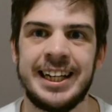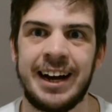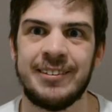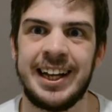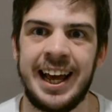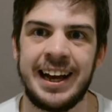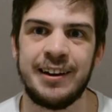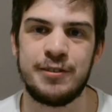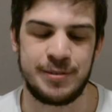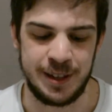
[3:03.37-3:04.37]
I would laugh
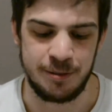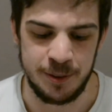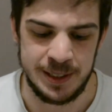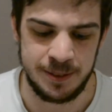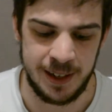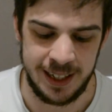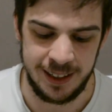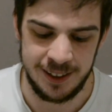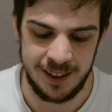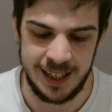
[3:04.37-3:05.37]
if it was funny.
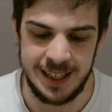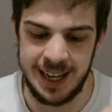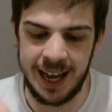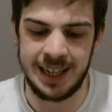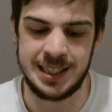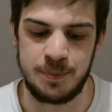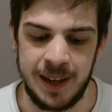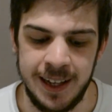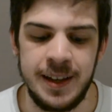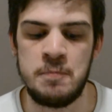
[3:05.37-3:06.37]
You don't need to ask
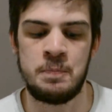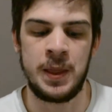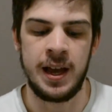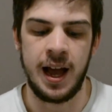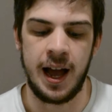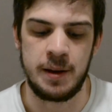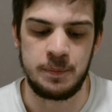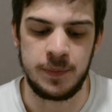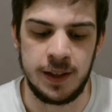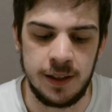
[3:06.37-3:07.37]
me.
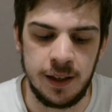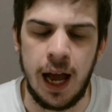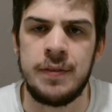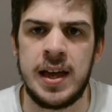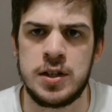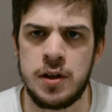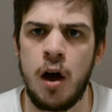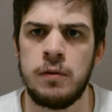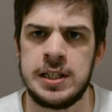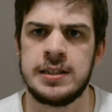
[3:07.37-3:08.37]
Um, and that's
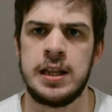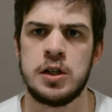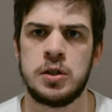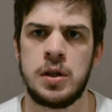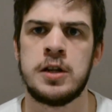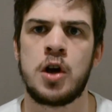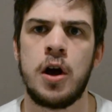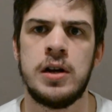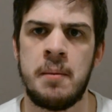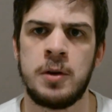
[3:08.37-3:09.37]
obviously the
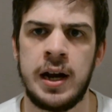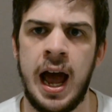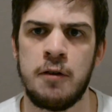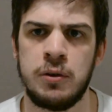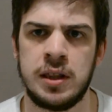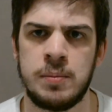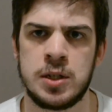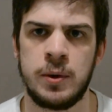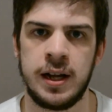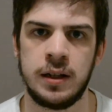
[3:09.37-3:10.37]
tone I'm gonna have with them as
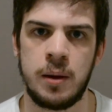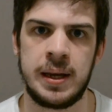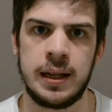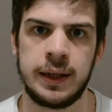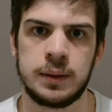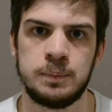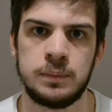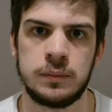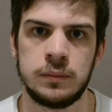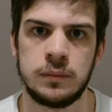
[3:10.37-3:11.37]
well. I'll be like,
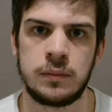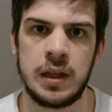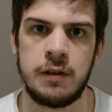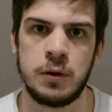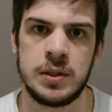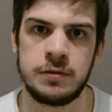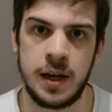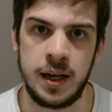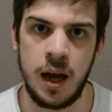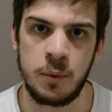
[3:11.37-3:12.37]
if it was
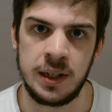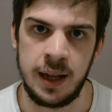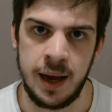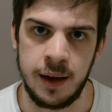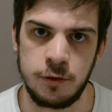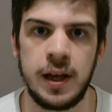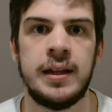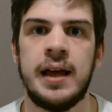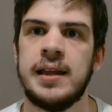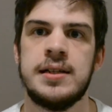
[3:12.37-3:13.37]
funny, I would laugh, and
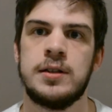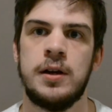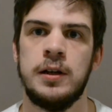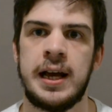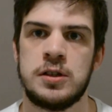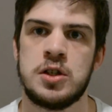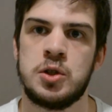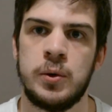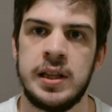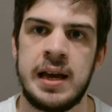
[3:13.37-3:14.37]
that's gonna like
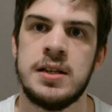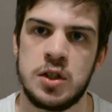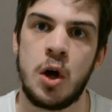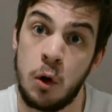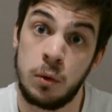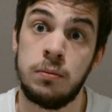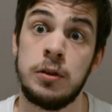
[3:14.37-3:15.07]
destroy their soul.